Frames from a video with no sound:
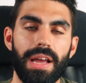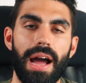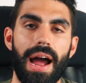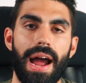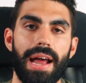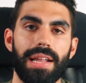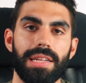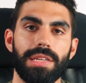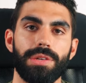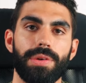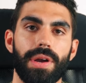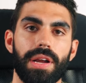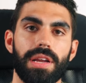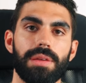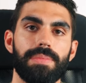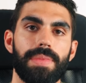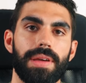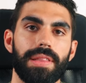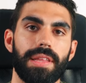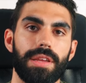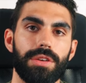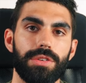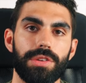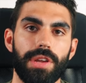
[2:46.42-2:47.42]
highly
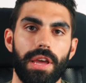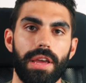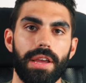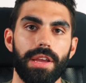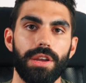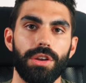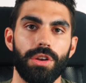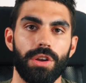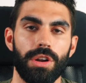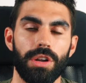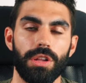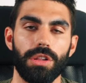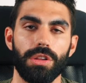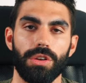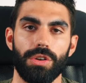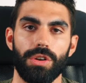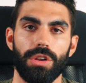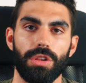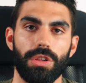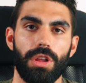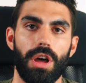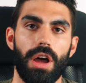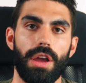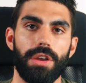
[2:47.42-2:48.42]
recommend that you take it. You're gonna learn
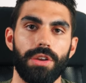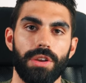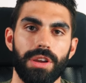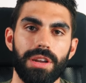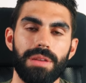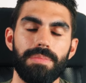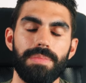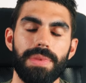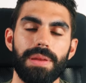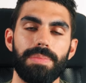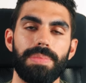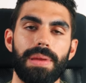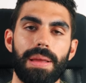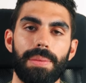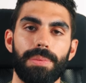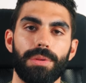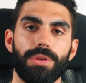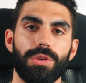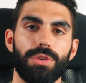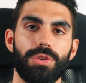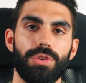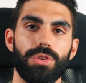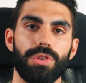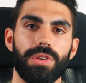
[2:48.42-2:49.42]
a lot. You're gonna meet
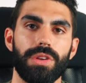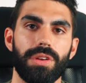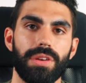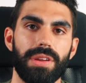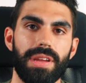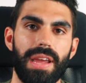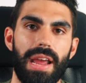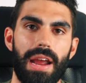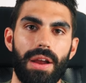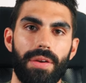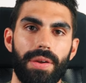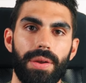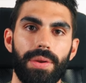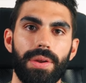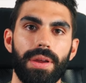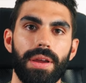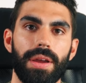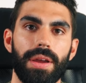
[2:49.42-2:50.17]
people who you can carry